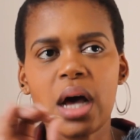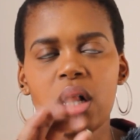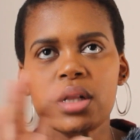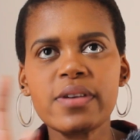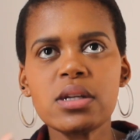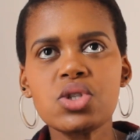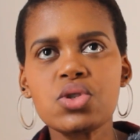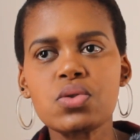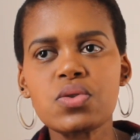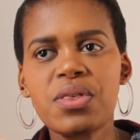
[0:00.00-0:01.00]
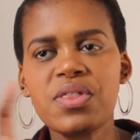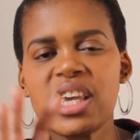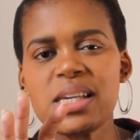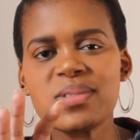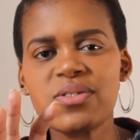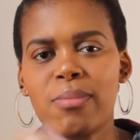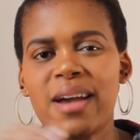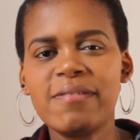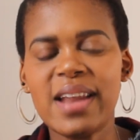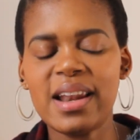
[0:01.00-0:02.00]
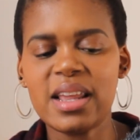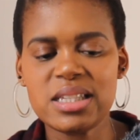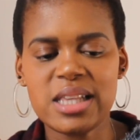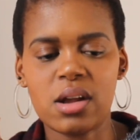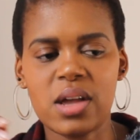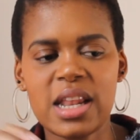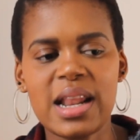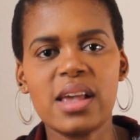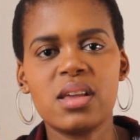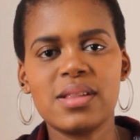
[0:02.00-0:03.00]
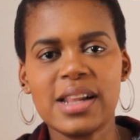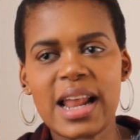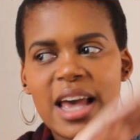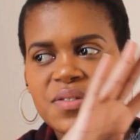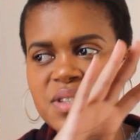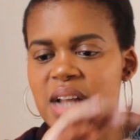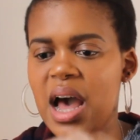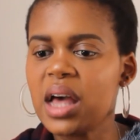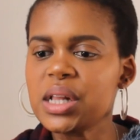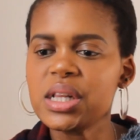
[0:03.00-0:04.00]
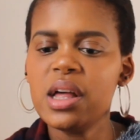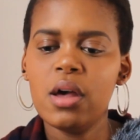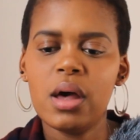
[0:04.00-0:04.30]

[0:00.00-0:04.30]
delve into themes for my flat lays that are in like the lifestyle,